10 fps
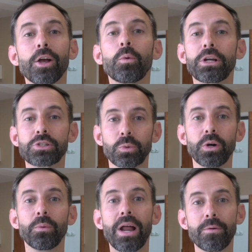Quick
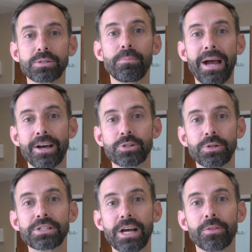story, when I was a pastor
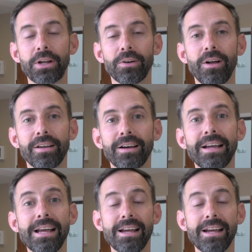in South Carolina,